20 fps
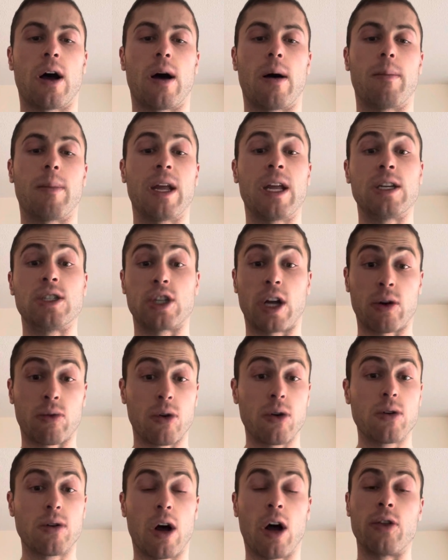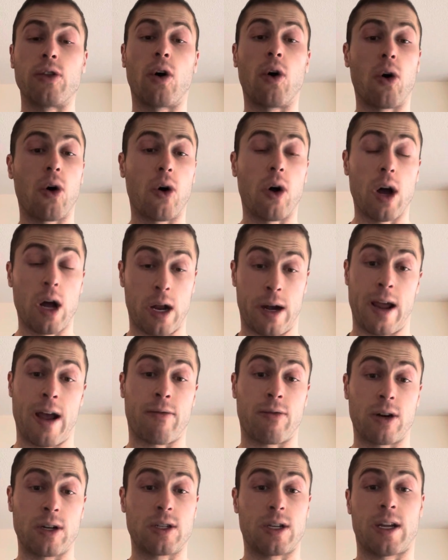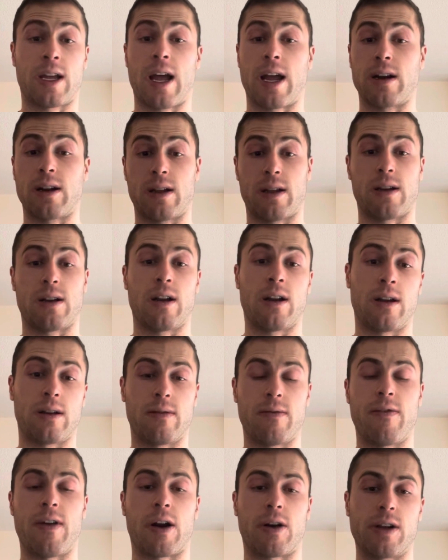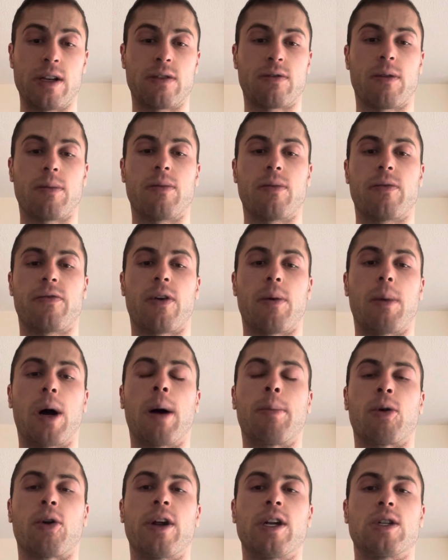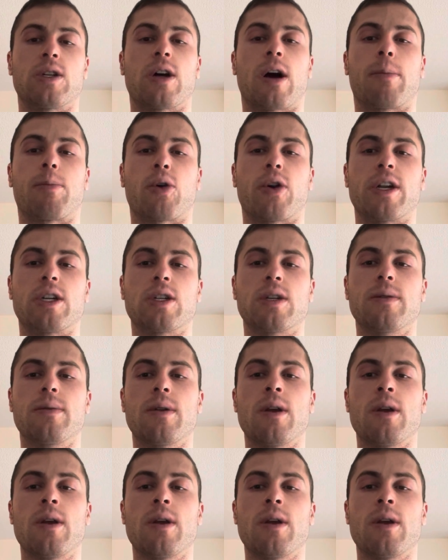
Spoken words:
In general, on the whole, on average, again, it varies from operation to operation.